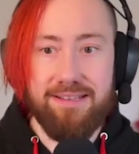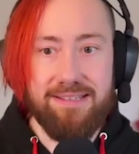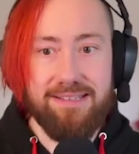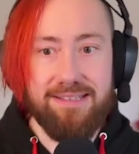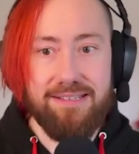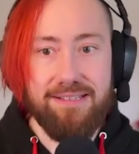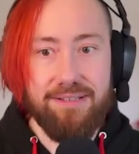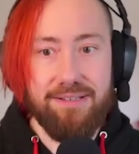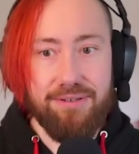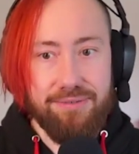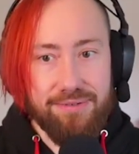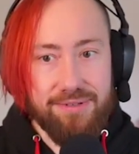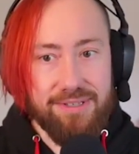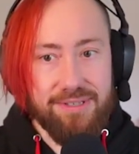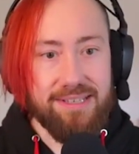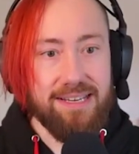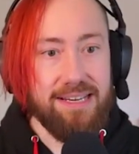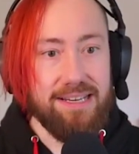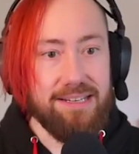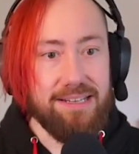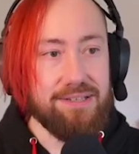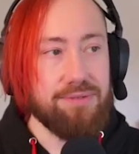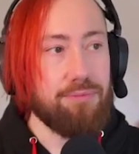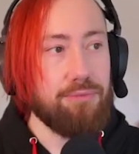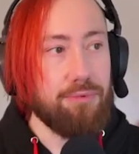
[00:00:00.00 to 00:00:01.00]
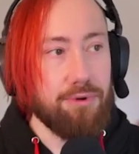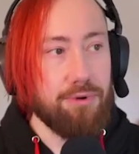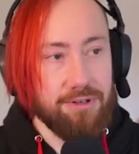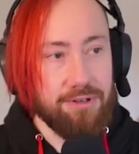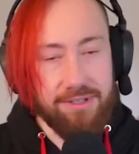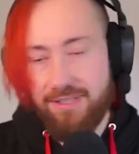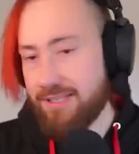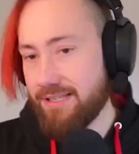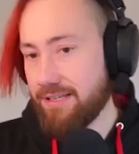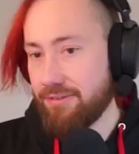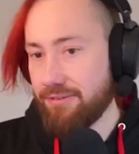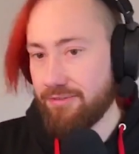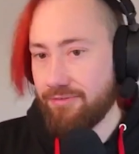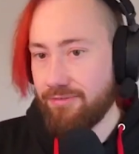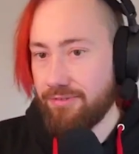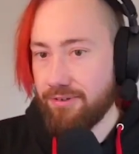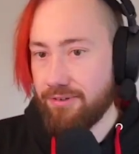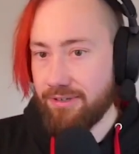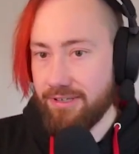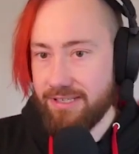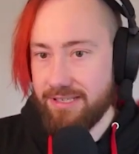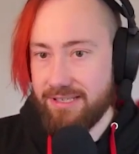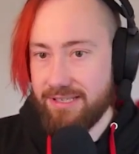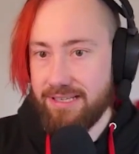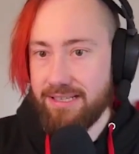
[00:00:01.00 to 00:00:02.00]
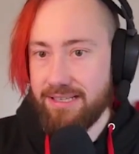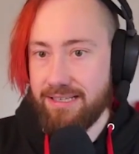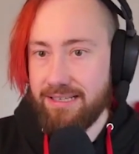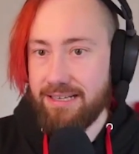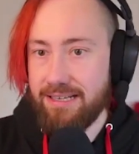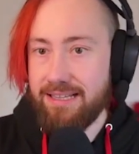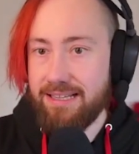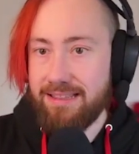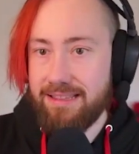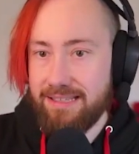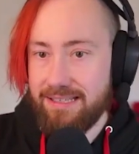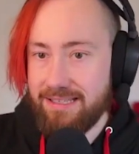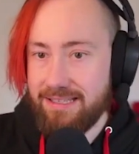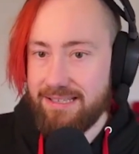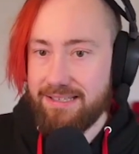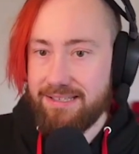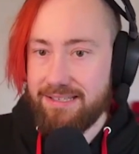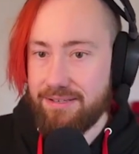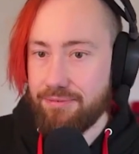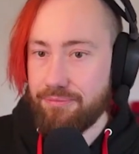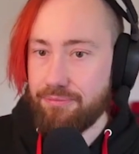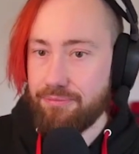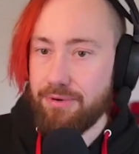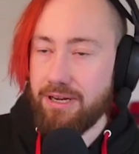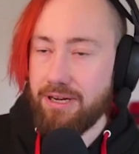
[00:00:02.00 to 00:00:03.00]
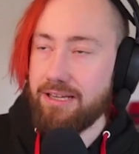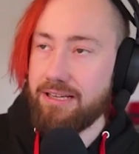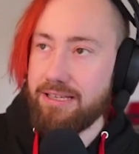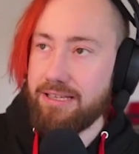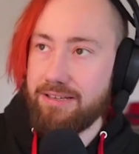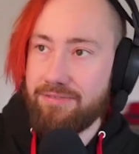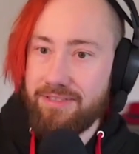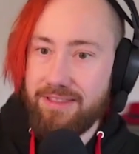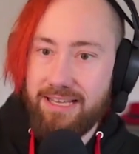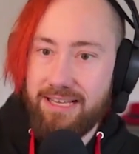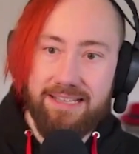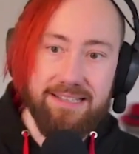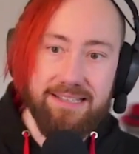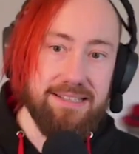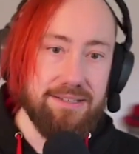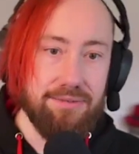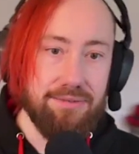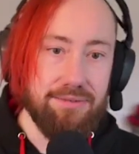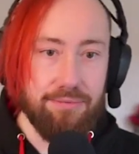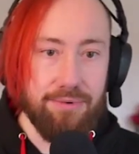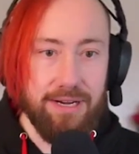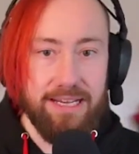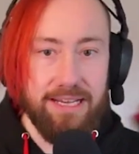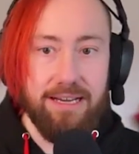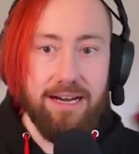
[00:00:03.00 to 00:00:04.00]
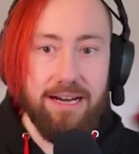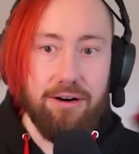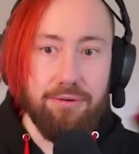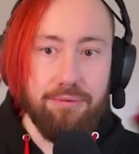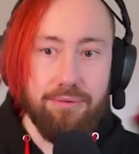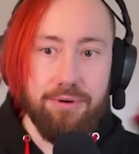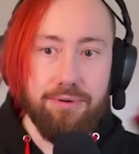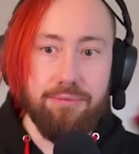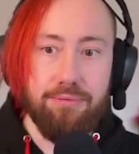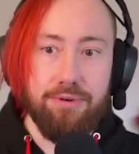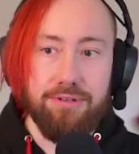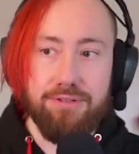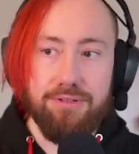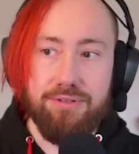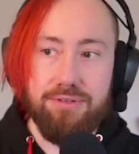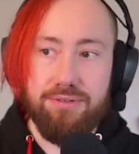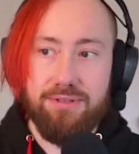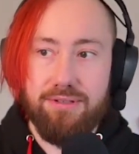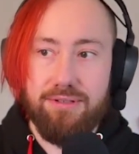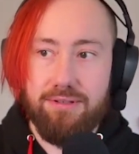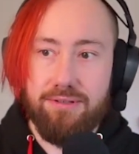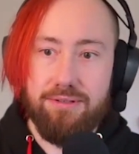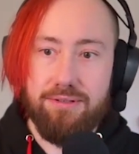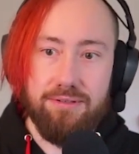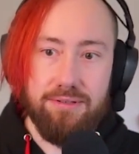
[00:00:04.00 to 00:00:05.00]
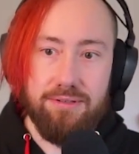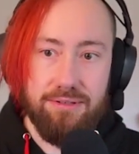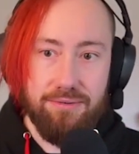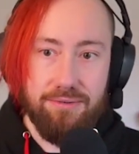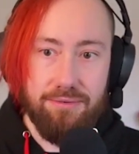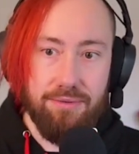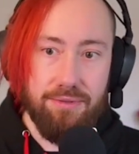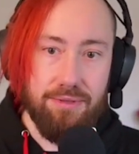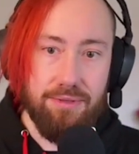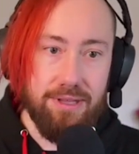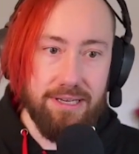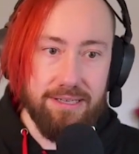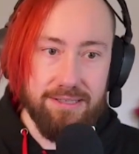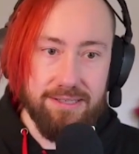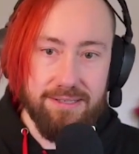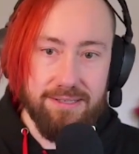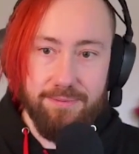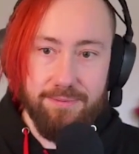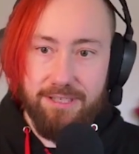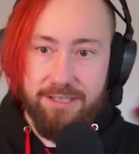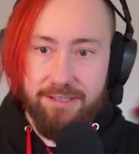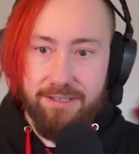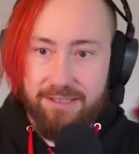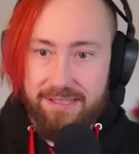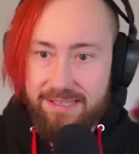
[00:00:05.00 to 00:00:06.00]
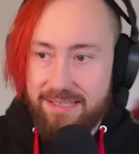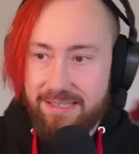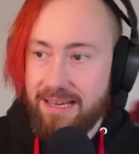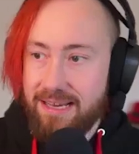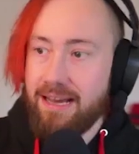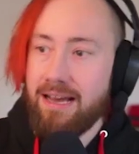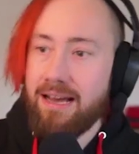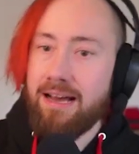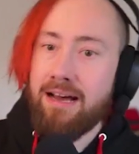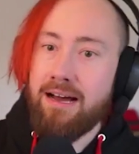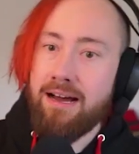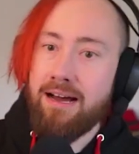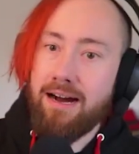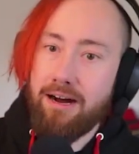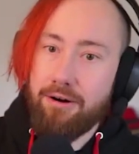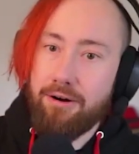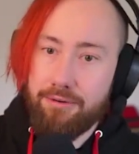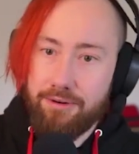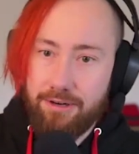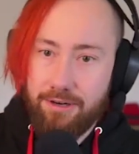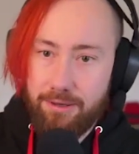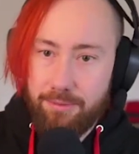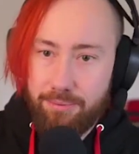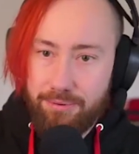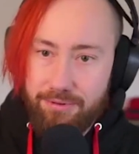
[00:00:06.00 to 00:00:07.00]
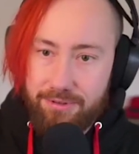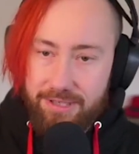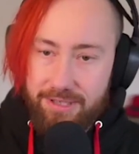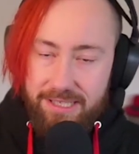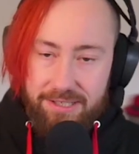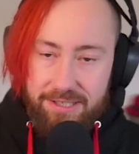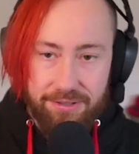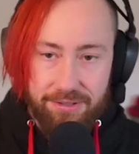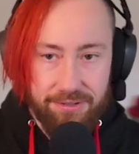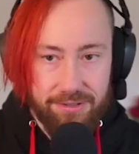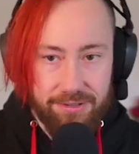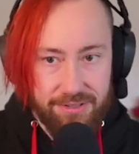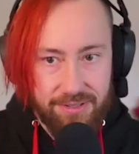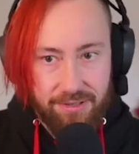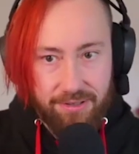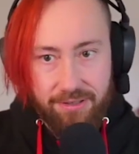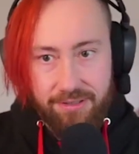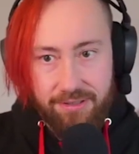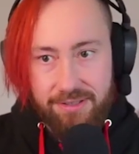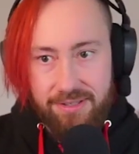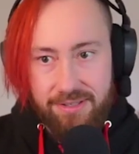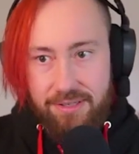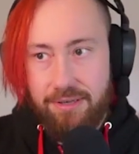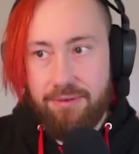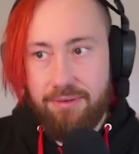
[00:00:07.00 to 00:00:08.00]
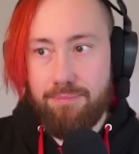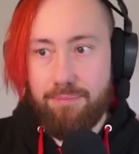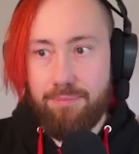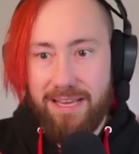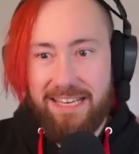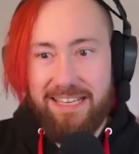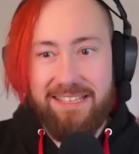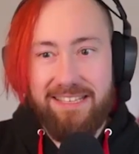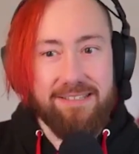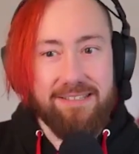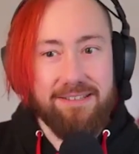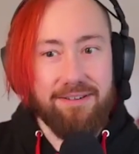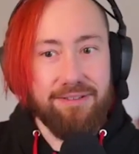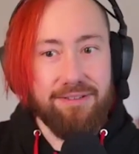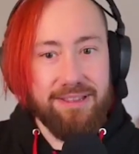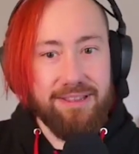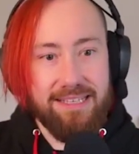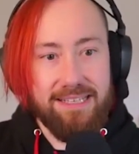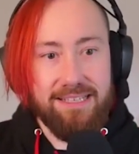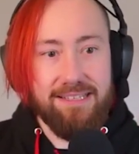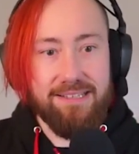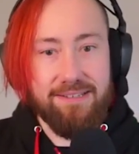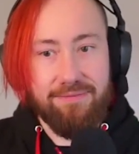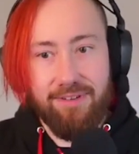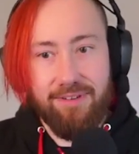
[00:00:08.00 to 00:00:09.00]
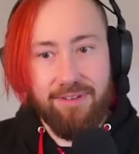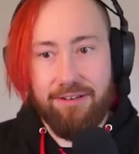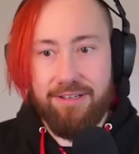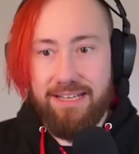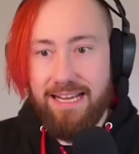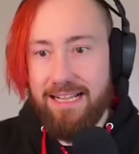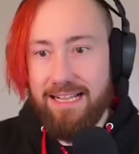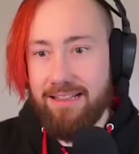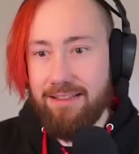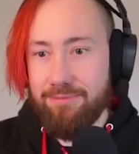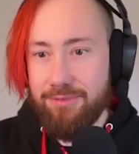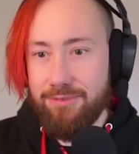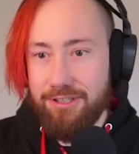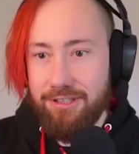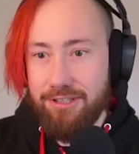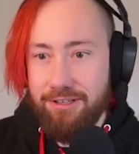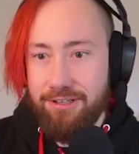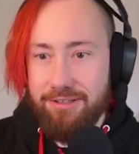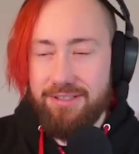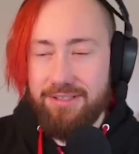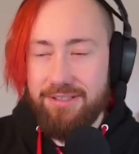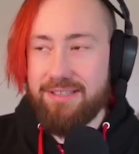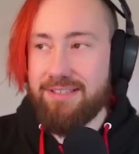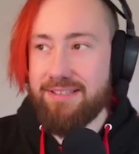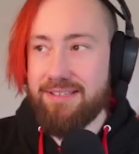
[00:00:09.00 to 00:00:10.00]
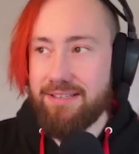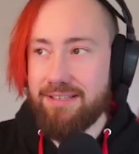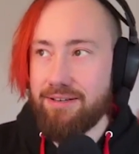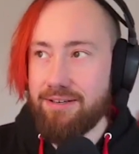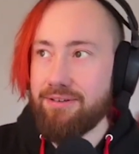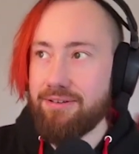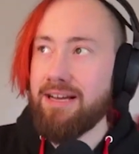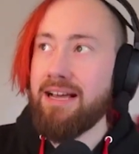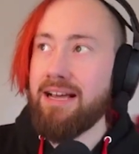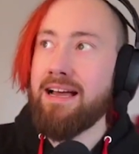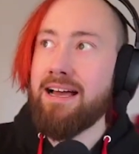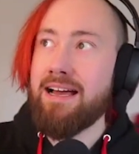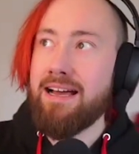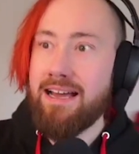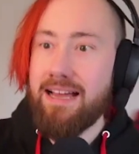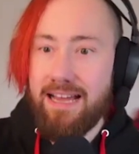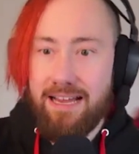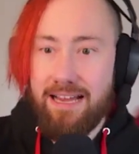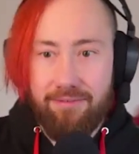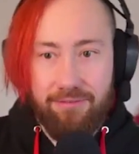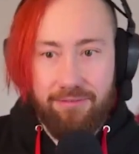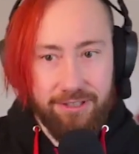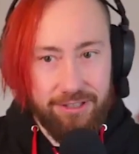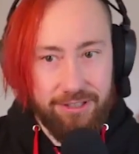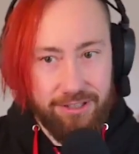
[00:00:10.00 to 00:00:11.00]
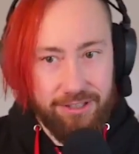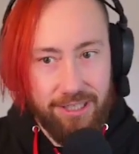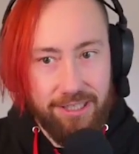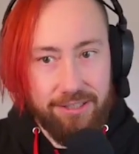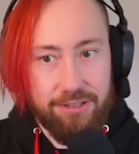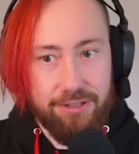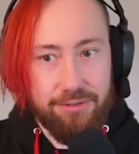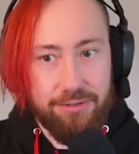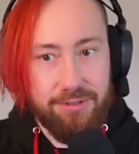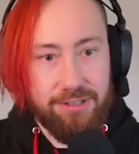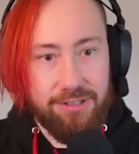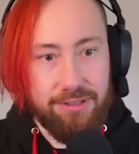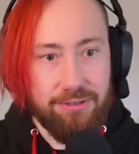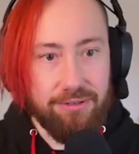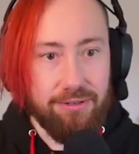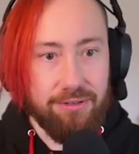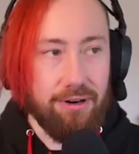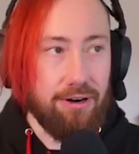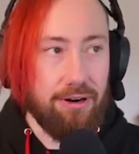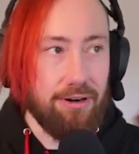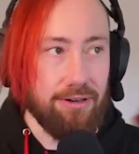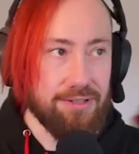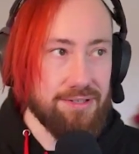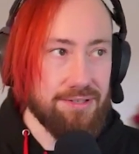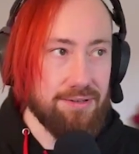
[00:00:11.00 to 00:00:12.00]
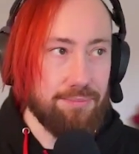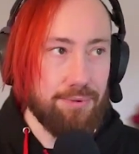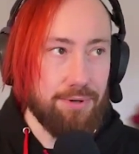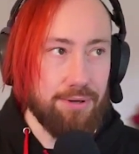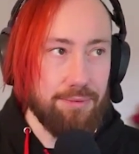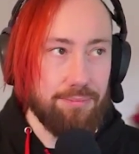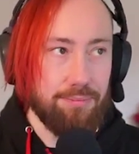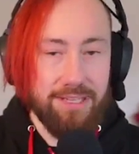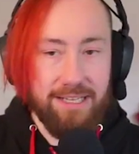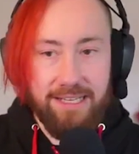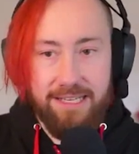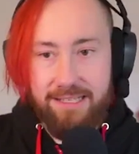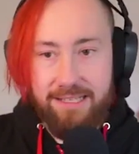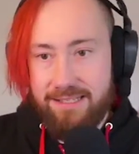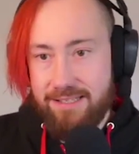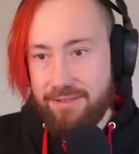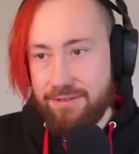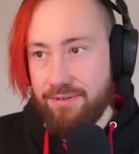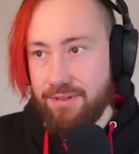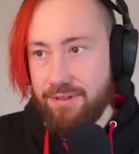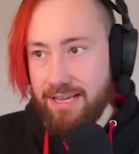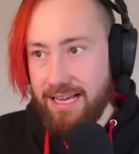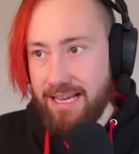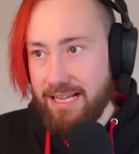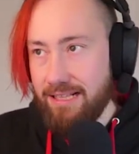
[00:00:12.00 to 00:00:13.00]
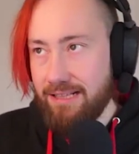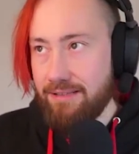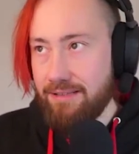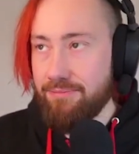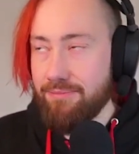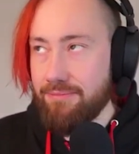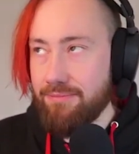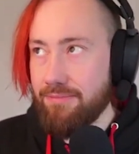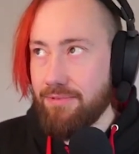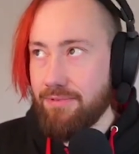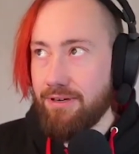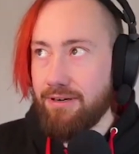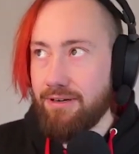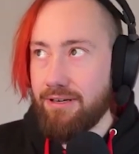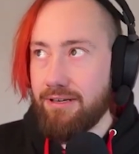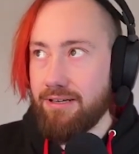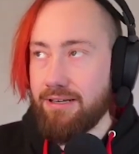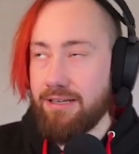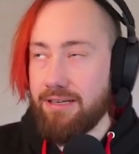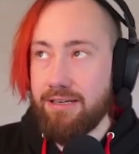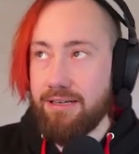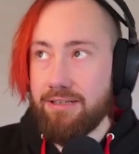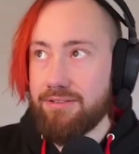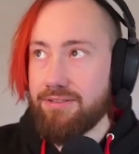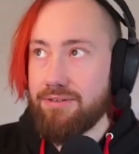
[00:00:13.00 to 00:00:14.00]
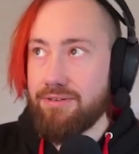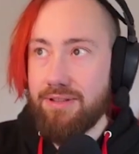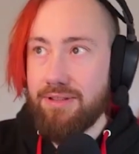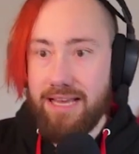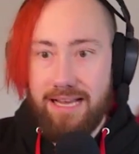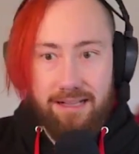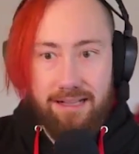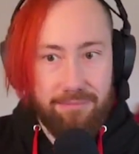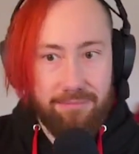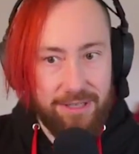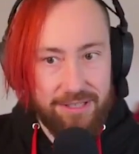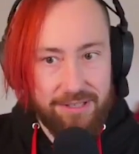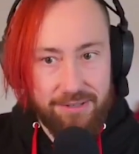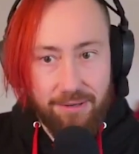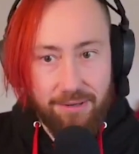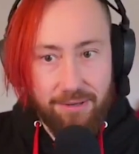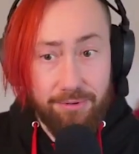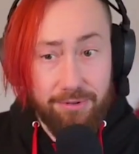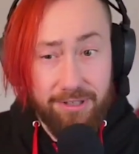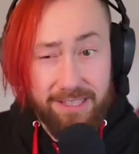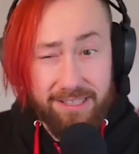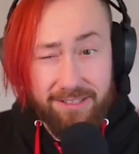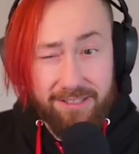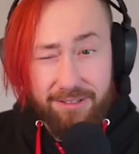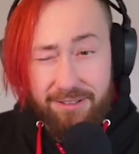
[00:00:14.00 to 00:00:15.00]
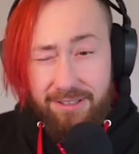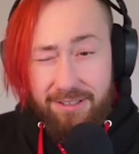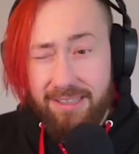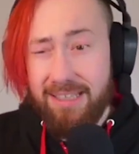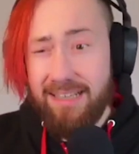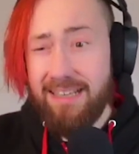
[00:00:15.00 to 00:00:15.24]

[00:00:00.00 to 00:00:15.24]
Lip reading: use case works out for us, and this is if that's the way how we want to do things, because our operator is also based on these very Helm charts. So every change we do also propagates to the Helm-based operator,